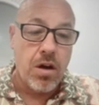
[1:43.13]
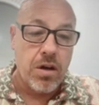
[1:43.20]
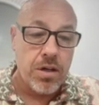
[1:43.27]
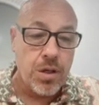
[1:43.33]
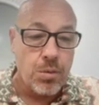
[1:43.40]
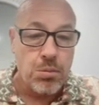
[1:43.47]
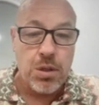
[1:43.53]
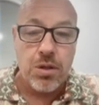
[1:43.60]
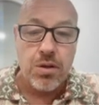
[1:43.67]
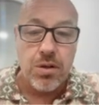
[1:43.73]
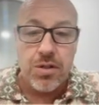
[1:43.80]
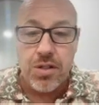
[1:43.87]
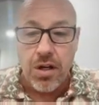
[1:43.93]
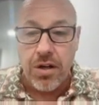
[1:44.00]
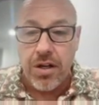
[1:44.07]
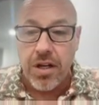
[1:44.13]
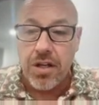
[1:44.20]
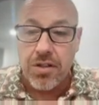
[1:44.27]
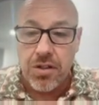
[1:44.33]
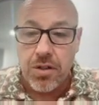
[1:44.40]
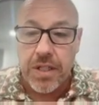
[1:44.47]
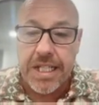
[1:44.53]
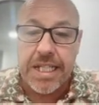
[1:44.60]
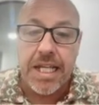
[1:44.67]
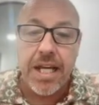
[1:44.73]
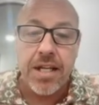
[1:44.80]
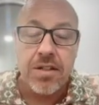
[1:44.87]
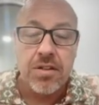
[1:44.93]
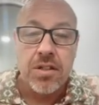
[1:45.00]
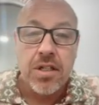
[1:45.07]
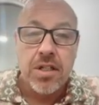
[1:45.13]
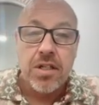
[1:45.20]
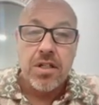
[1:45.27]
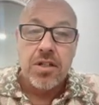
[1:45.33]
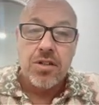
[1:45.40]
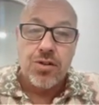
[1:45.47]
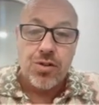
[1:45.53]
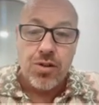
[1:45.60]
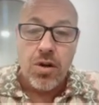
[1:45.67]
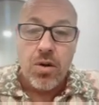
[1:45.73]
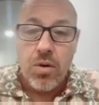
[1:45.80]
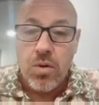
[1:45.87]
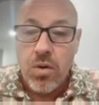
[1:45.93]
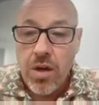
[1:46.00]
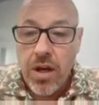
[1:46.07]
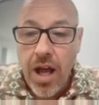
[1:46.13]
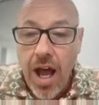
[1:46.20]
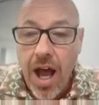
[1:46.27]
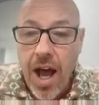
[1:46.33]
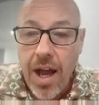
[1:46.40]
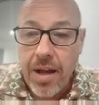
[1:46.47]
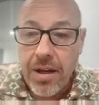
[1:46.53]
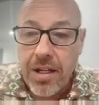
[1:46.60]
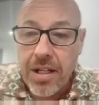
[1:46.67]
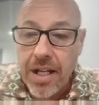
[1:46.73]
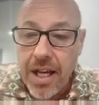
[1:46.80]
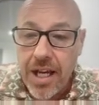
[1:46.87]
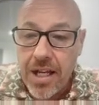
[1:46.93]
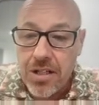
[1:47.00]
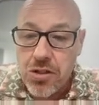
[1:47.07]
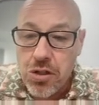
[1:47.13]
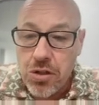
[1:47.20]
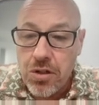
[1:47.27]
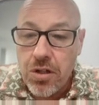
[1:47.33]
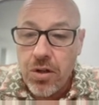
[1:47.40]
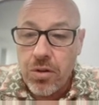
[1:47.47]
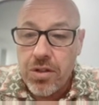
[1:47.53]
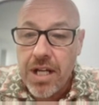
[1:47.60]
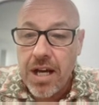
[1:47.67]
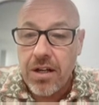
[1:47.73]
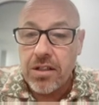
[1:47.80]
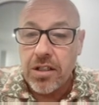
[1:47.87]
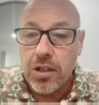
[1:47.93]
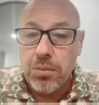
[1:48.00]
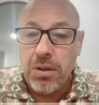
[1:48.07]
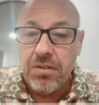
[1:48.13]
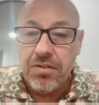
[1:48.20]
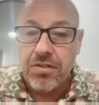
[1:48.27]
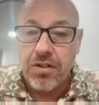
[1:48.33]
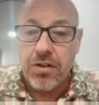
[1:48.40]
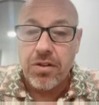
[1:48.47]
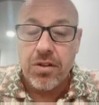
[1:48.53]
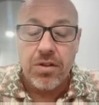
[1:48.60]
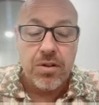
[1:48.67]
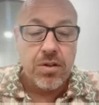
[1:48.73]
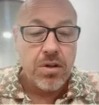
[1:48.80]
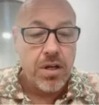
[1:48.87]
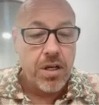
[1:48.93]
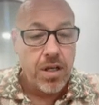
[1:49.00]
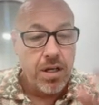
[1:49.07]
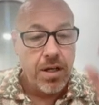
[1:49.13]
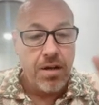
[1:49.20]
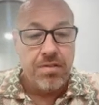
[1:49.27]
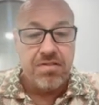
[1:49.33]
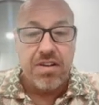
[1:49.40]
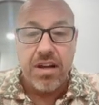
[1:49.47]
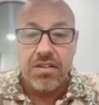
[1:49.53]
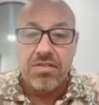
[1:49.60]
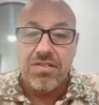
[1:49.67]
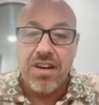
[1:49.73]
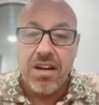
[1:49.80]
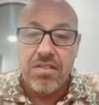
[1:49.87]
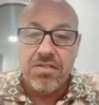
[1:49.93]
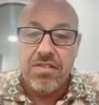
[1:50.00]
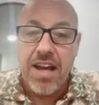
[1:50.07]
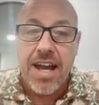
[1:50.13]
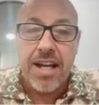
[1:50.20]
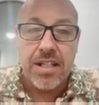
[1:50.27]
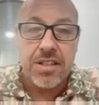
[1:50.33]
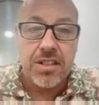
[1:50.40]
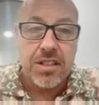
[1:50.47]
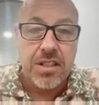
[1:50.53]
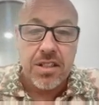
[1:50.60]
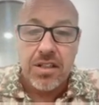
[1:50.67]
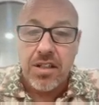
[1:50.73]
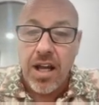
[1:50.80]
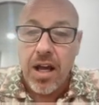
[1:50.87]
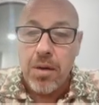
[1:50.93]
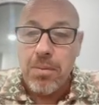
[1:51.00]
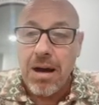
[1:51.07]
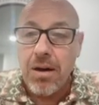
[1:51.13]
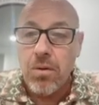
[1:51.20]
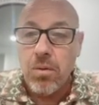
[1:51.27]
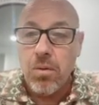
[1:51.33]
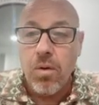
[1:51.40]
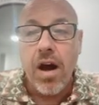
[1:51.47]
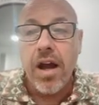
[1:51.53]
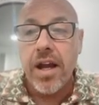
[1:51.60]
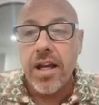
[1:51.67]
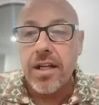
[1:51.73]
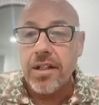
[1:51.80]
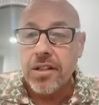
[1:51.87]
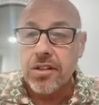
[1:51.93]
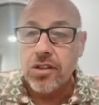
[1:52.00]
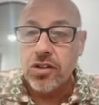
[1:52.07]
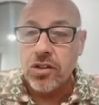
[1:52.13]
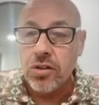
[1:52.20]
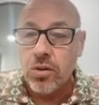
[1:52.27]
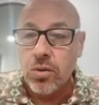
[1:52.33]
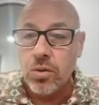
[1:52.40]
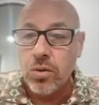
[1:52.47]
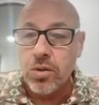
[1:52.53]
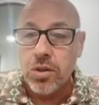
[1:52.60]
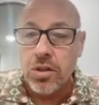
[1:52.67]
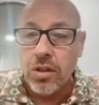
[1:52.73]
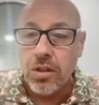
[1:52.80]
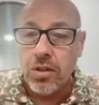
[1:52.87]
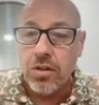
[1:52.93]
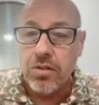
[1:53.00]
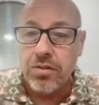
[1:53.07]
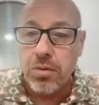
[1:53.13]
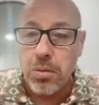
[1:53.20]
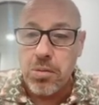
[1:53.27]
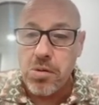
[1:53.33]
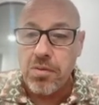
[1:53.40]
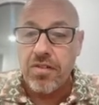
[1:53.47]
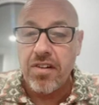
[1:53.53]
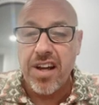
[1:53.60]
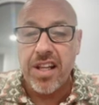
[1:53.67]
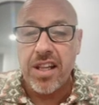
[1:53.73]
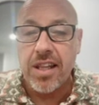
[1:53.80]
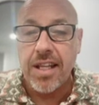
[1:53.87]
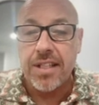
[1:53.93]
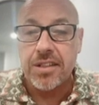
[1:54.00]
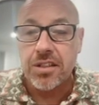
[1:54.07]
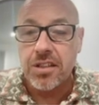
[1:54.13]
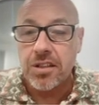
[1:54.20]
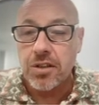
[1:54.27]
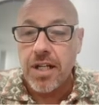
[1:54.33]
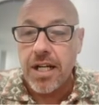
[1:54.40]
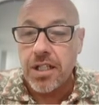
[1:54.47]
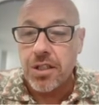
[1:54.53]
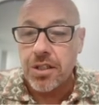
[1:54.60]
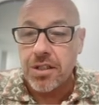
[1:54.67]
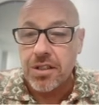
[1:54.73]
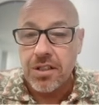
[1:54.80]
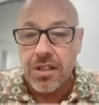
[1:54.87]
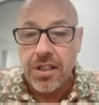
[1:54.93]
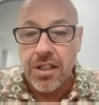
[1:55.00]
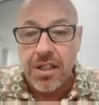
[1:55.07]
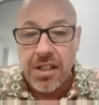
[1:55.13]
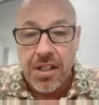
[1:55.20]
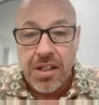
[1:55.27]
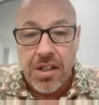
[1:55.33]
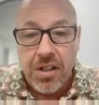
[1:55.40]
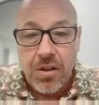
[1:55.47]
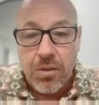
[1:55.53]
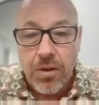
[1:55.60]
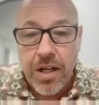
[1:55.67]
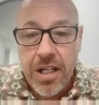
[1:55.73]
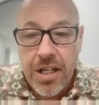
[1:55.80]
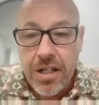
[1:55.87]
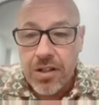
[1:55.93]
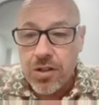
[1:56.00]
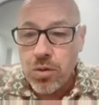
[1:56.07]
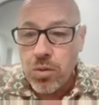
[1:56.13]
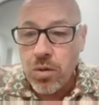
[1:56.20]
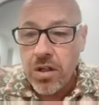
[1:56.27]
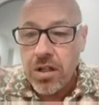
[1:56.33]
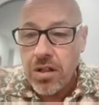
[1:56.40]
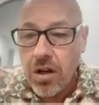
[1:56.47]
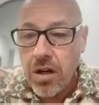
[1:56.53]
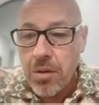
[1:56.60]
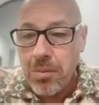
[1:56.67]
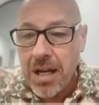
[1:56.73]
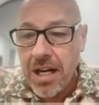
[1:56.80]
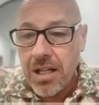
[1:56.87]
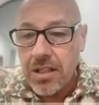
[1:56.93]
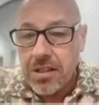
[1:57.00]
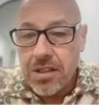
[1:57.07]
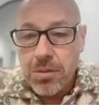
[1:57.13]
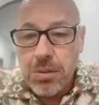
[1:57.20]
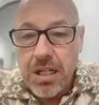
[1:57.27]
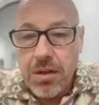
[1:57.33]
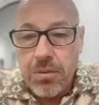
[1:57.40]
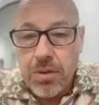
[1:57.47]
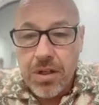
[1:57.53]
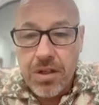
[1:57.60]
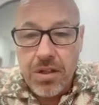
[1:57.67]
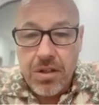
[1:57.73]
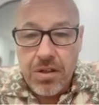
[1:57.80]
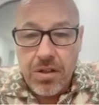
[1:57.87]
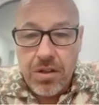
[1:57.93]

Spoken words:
our computers are not doing that. So I'm going to ask you to go down a little bit further, and I'll find 5 facts about why schools' uniforms provide less distractions. Right here's one automatically to begin with.